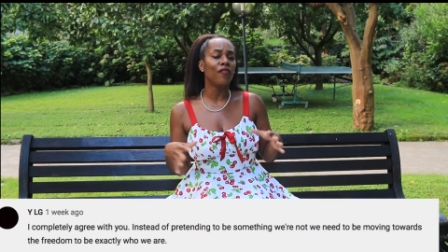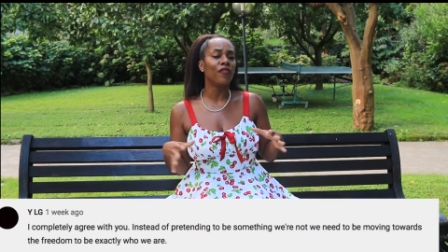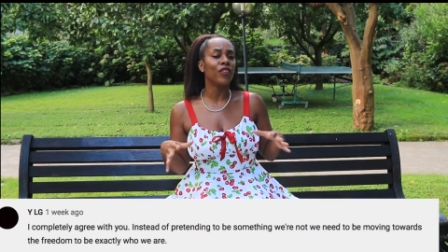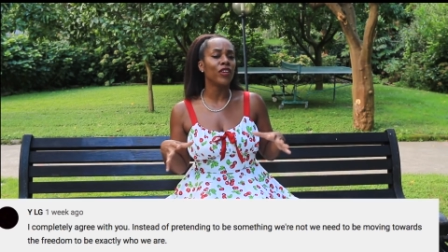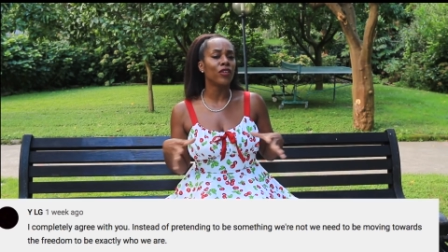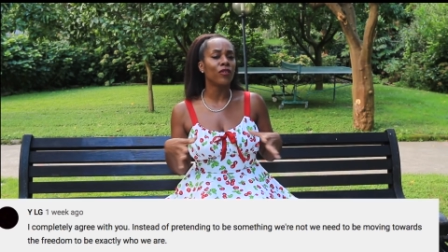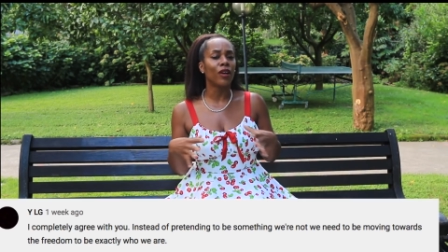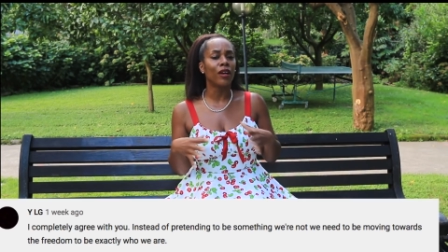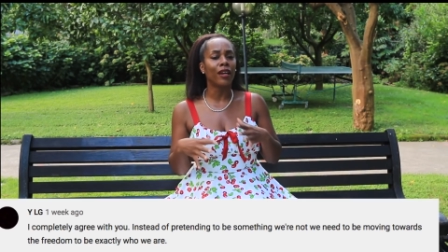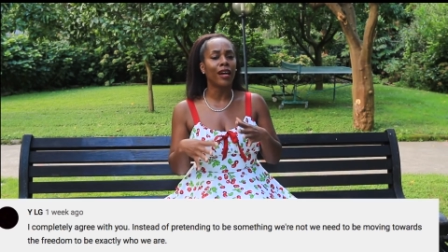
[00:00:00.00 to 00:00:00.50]

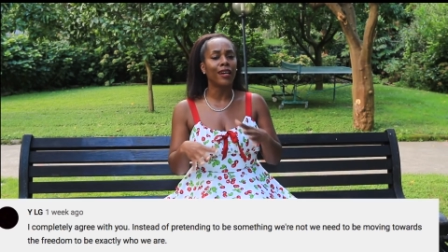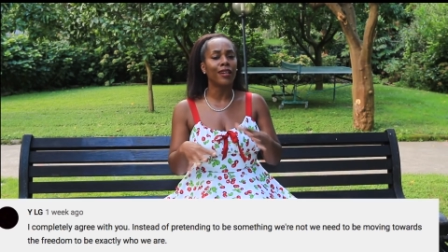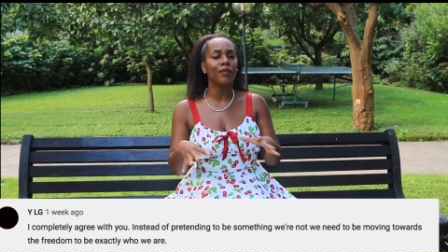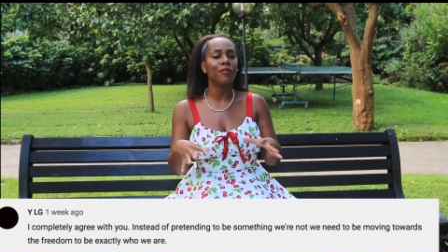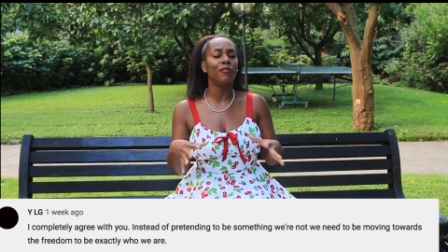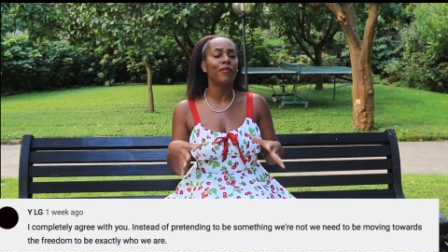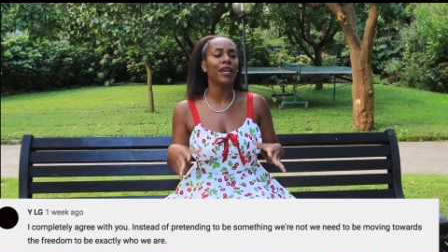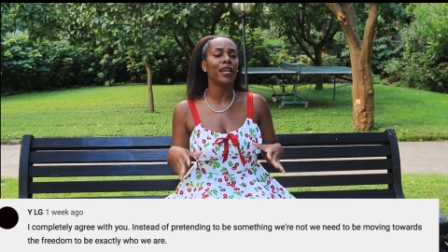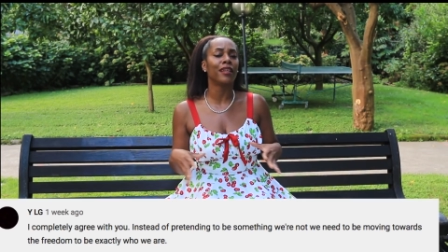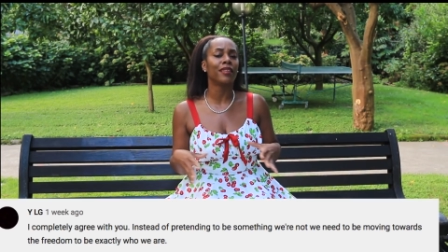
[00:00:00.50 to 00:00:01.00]
figure out how to
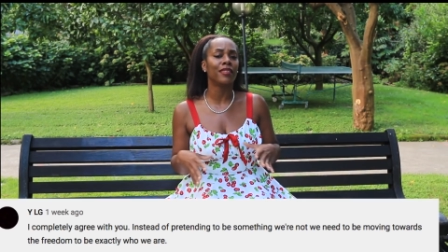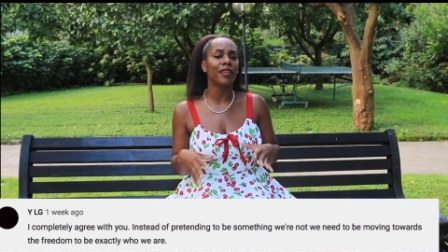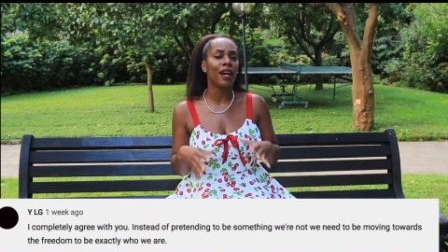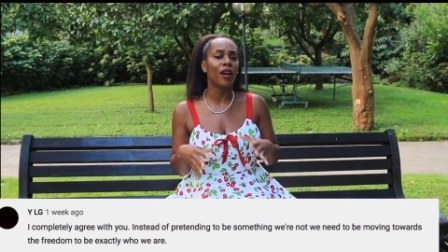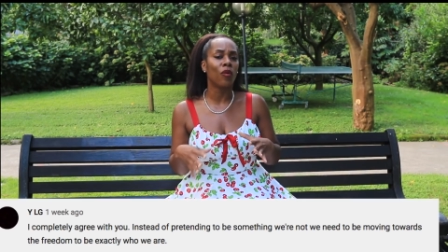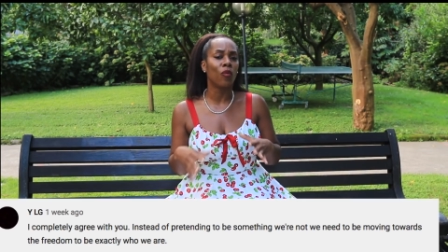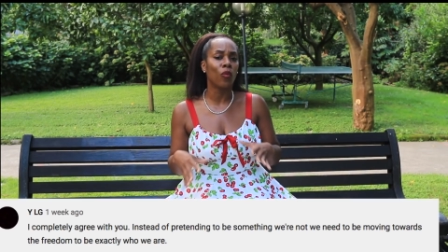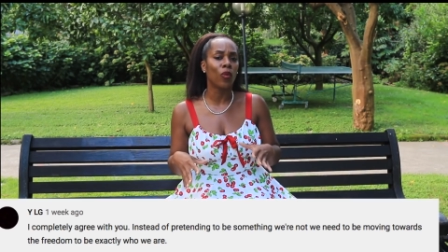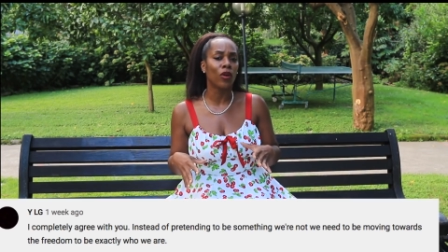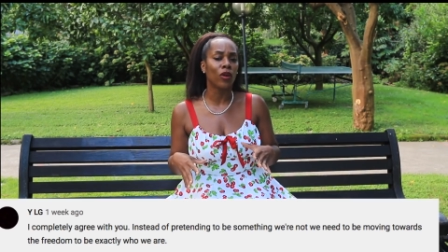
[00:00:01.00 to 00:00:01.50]
make
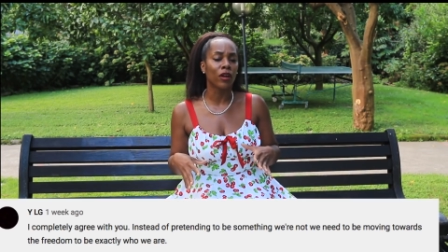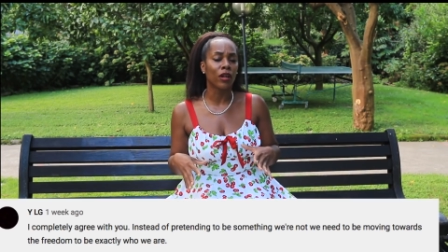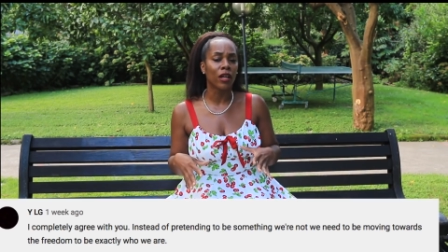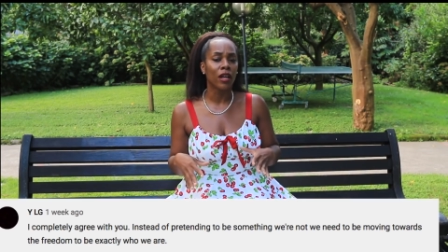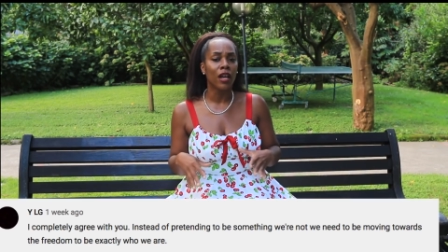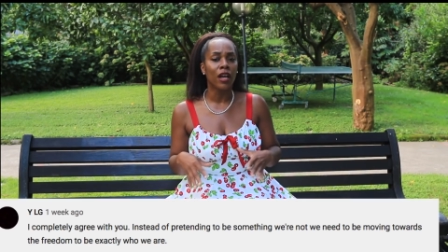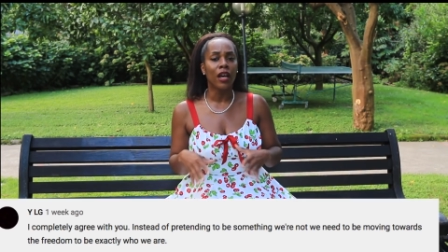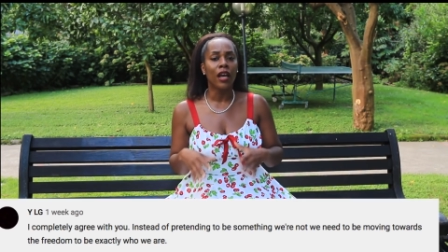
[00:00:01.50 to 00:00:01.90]
that work.